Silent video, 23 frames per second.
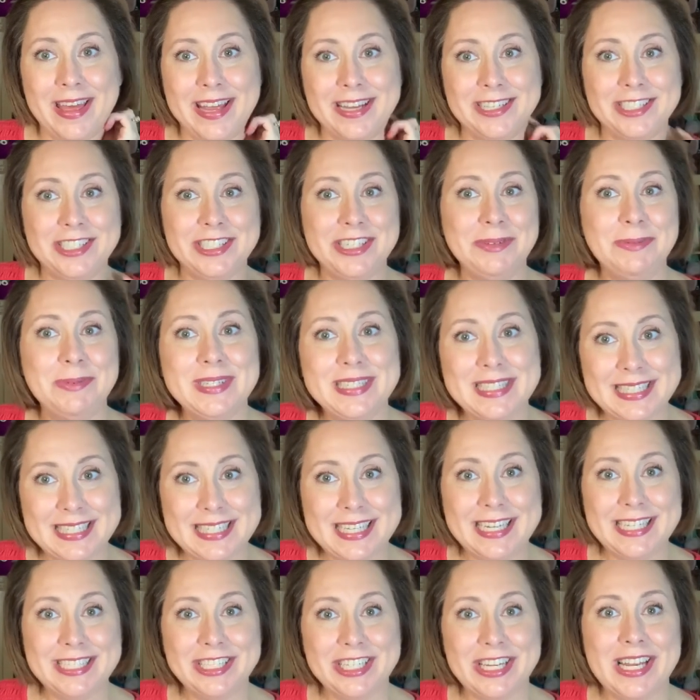and she was
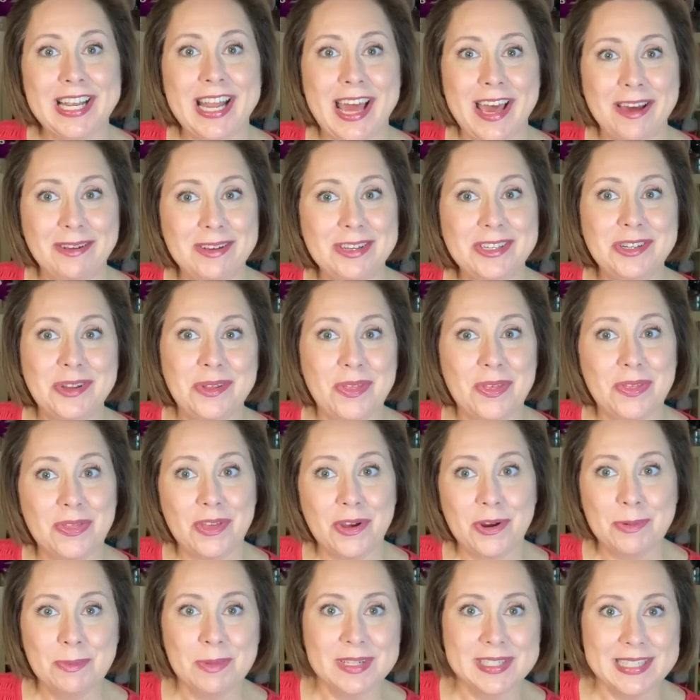teaching how to do the
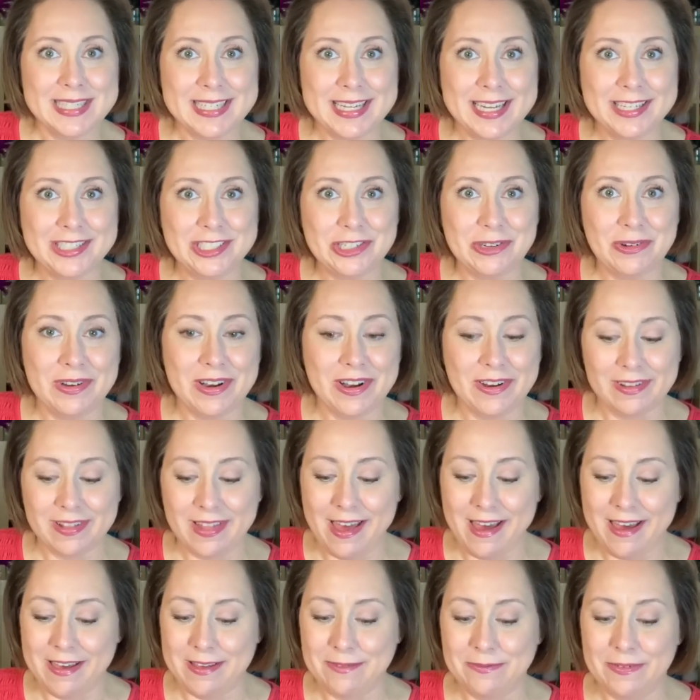thermal stitch on her
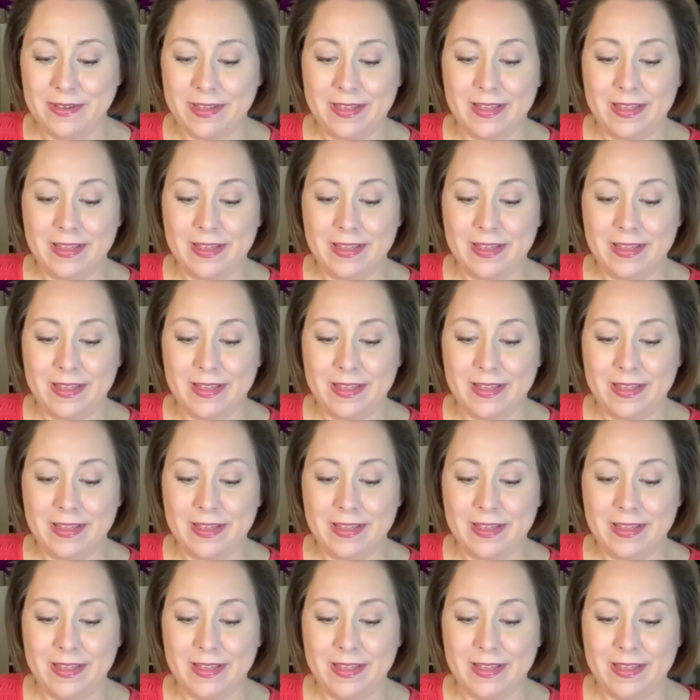live.